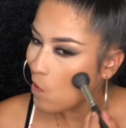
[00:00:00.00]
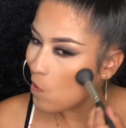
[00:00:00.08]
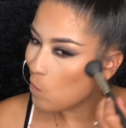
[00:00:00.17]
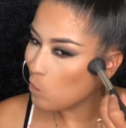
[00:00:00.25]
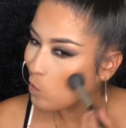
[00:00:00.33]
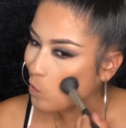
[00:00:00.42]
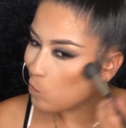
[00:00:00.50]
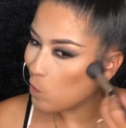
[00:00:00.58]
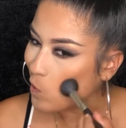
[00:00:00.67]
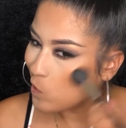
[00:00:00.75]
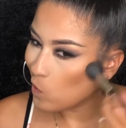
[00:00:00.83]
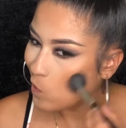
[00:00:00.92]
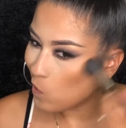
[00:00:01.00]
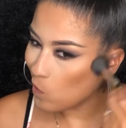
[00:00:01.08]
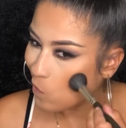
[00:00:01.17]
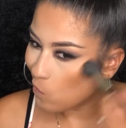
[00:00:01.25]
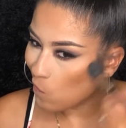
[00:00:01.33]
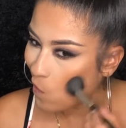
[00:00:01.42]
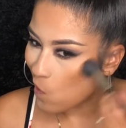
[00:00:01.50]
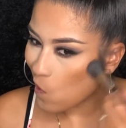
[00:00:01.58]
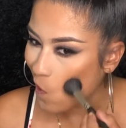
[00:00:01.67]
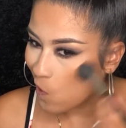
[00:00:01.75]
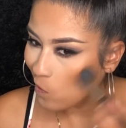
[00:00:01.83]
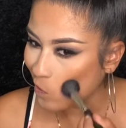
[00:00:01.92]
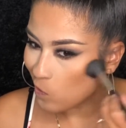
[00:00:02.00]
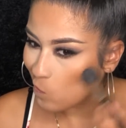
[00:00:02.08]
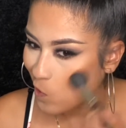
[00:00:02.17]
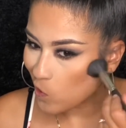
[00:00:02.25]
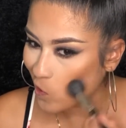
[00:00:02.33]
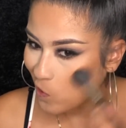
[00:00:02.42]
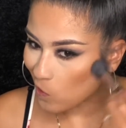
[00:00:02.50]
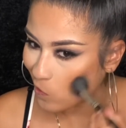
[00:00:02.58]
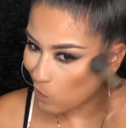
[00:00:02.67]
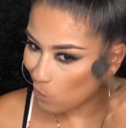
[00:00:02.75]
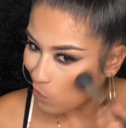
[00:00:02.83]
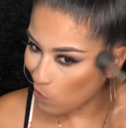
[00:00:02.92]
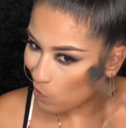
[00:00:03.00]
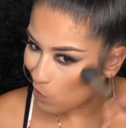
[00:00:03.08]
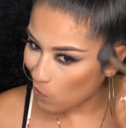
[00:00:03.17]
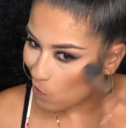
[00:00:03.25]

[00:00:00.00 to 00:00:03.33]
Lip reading: I'm just placing it in the very hollows of my cheeks and bringing it